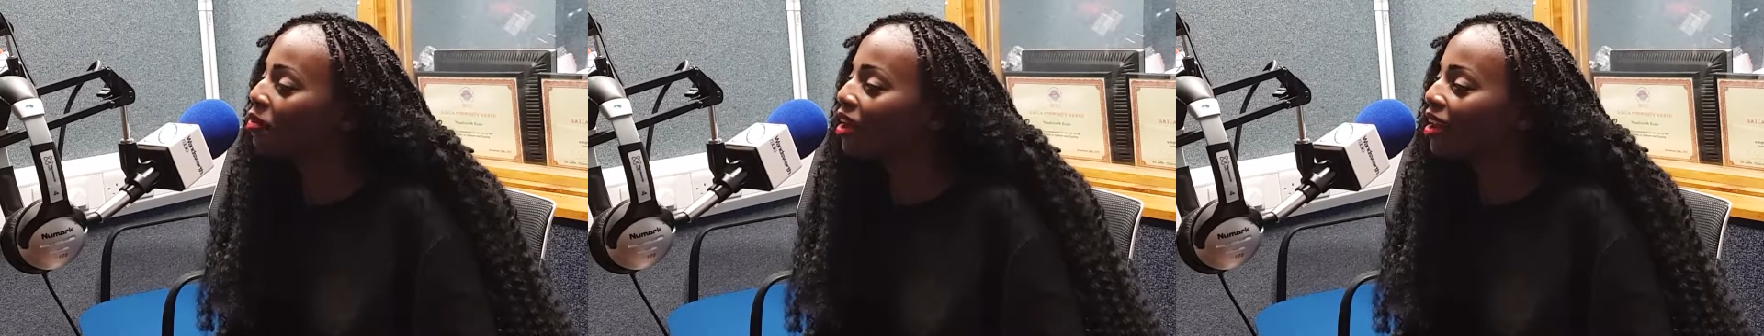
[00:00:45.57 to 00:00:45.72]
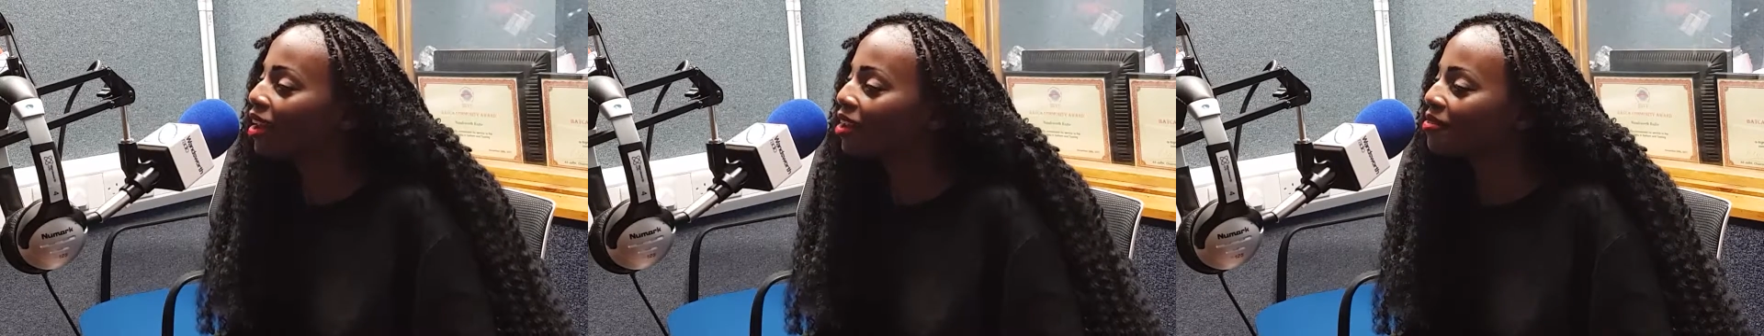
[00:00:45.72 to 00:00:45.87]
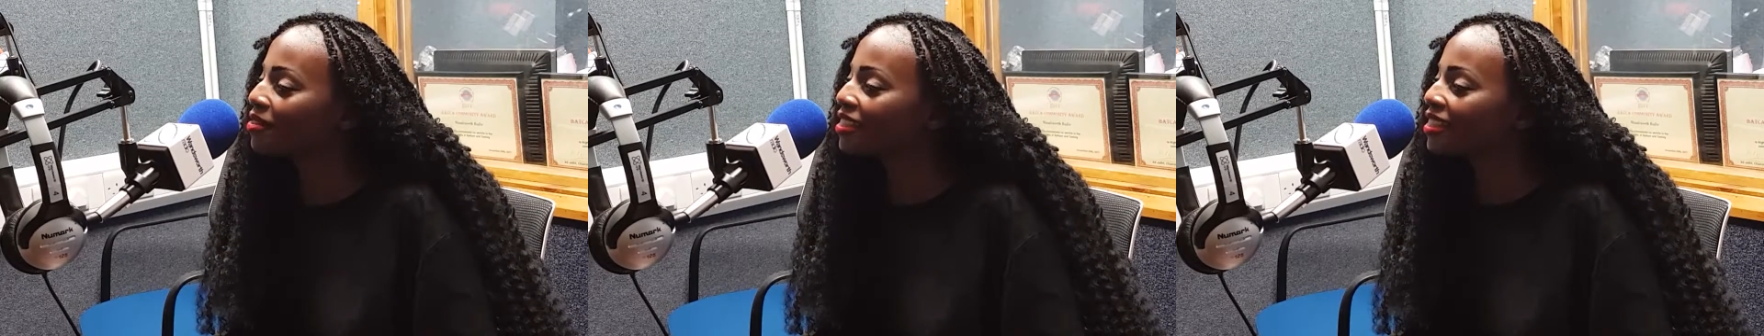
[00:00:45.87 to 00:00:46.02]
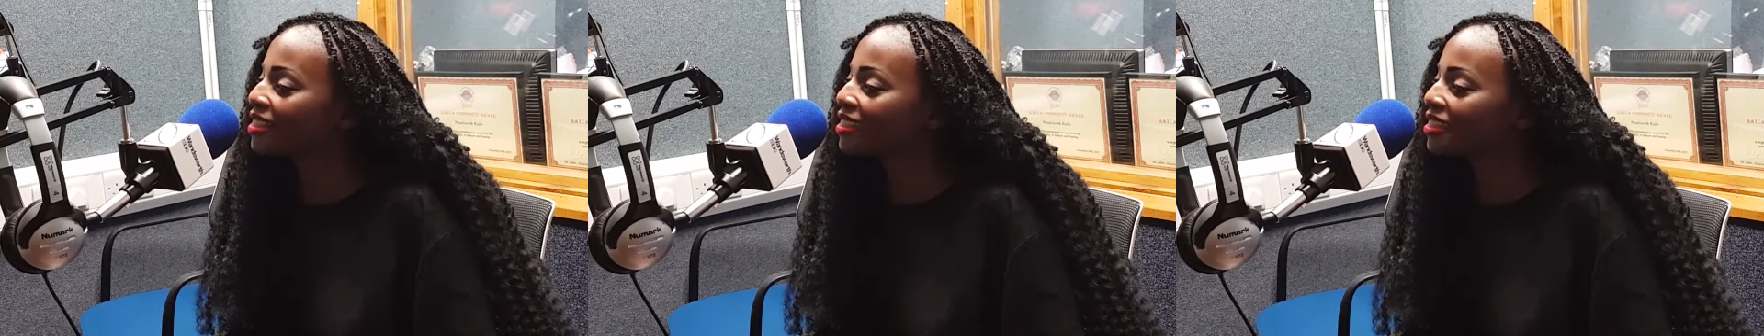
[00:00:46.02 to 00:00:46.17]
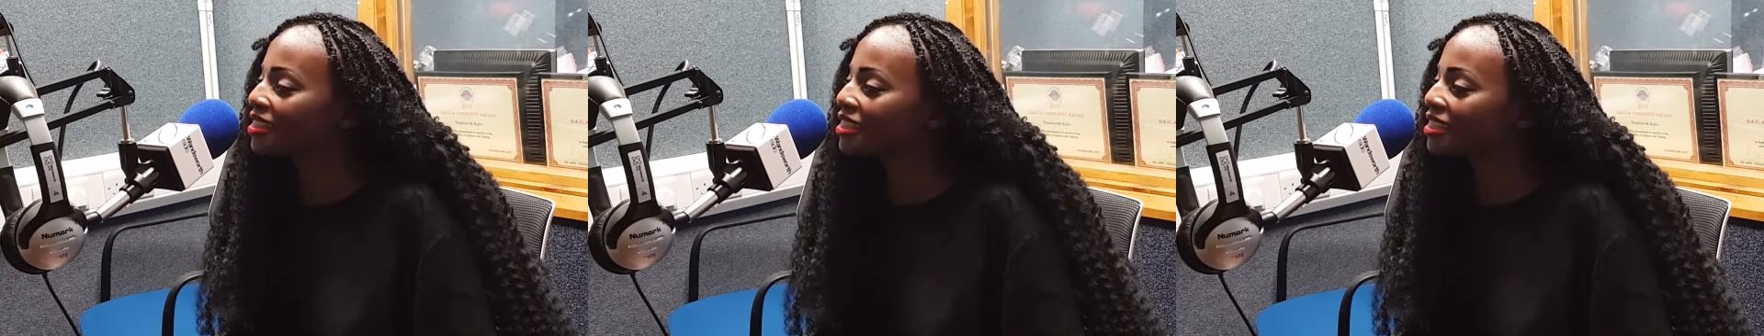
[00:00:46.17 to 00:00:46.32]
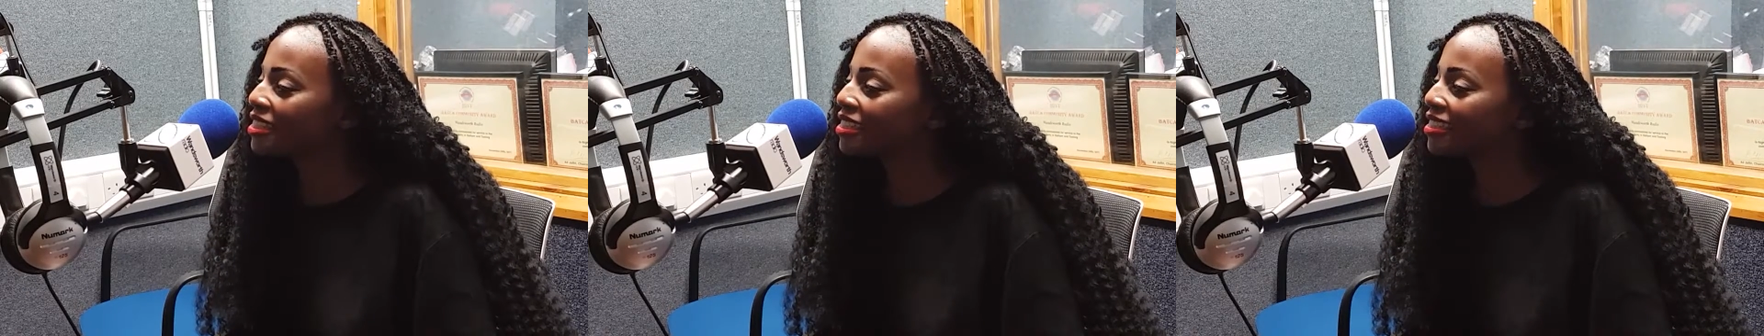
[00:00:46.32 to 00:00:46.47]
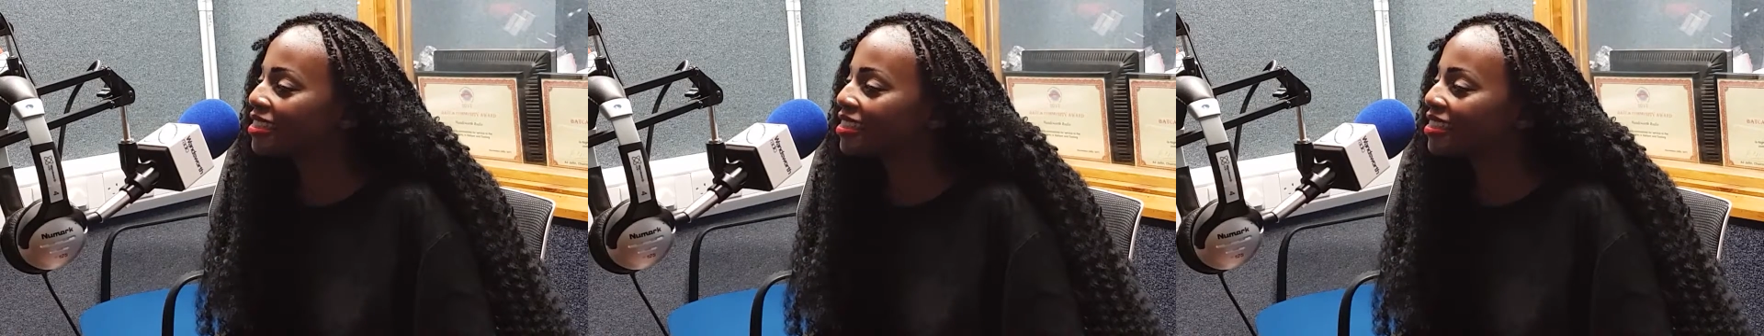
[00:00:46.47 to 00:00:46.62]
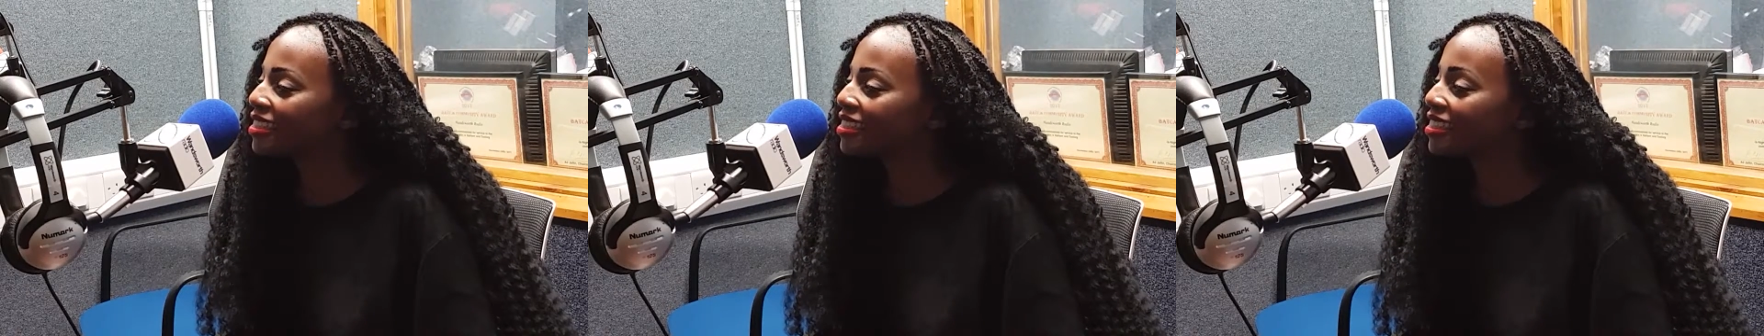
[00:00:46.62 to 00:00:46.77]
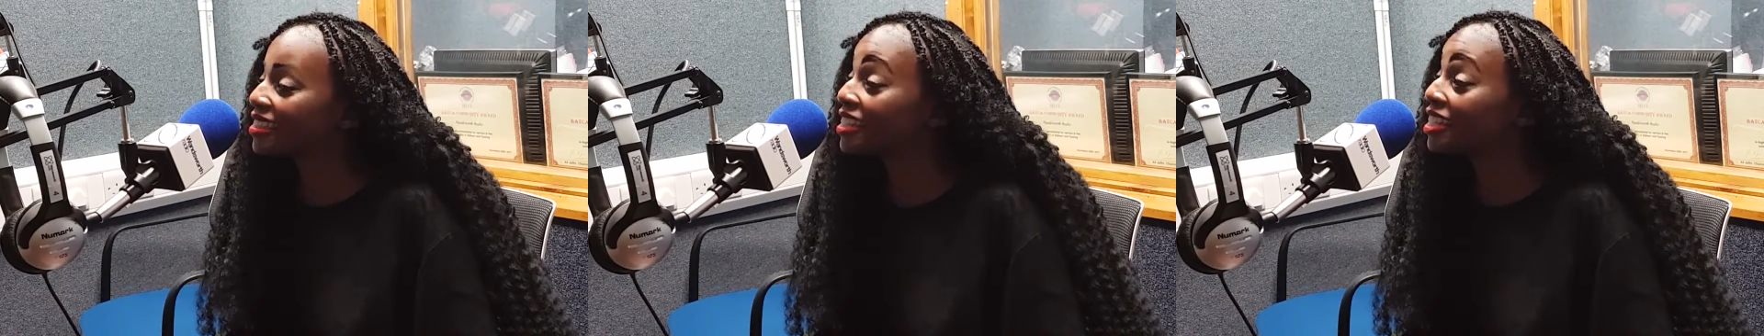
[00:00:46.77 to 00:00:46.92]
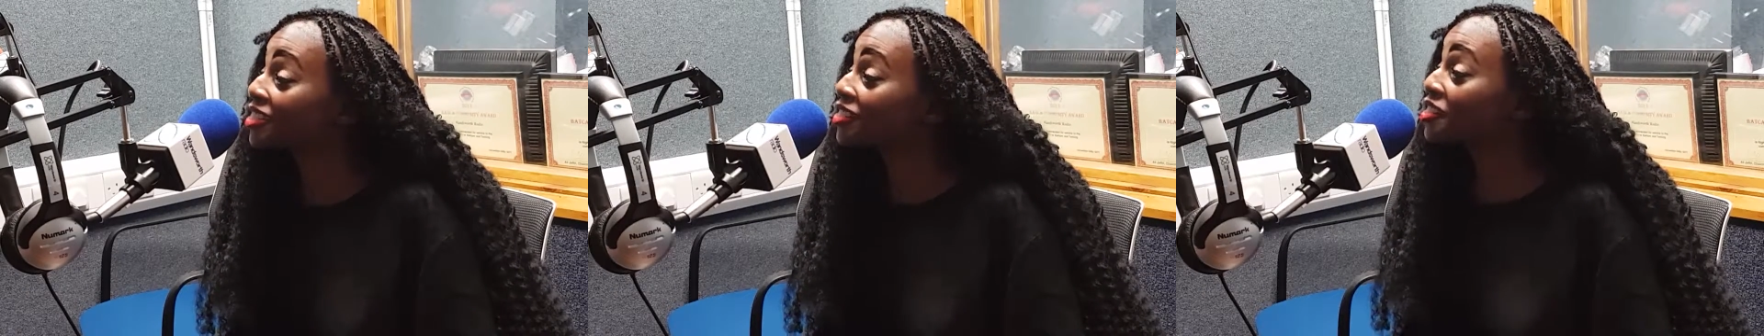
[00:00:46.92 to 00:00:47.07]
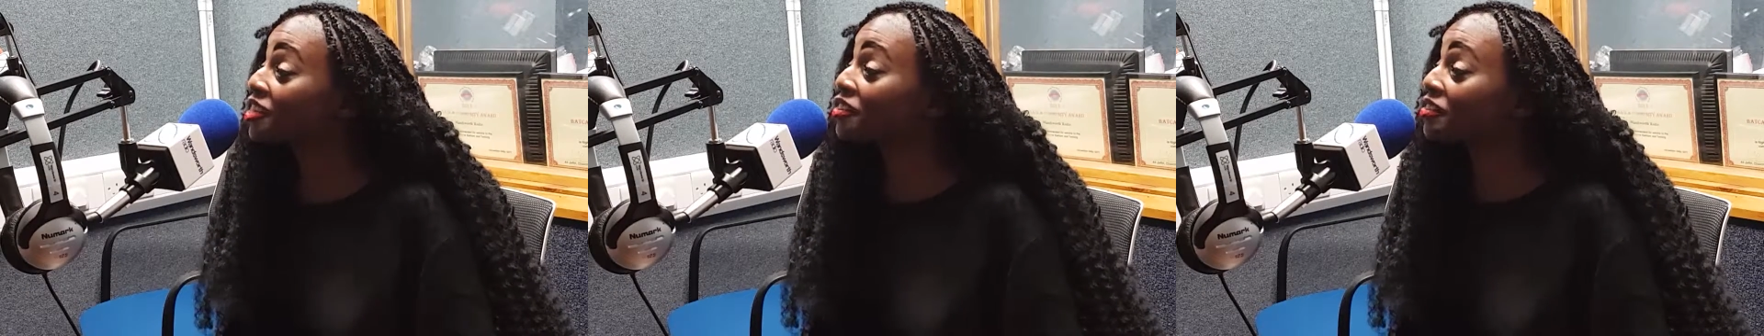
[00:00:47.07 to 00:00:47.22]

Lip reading: Well, I was in a 6-year